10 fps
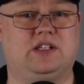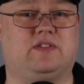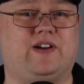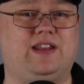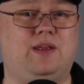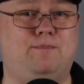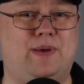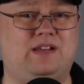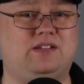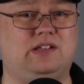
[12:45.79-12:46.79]
to find the
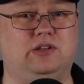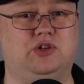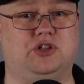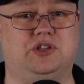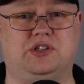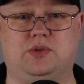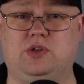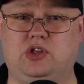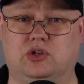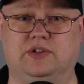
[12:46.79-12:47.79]
best solution to suit
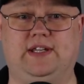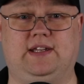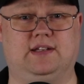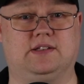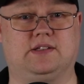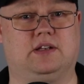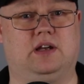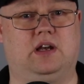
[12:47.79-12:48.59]
your needs.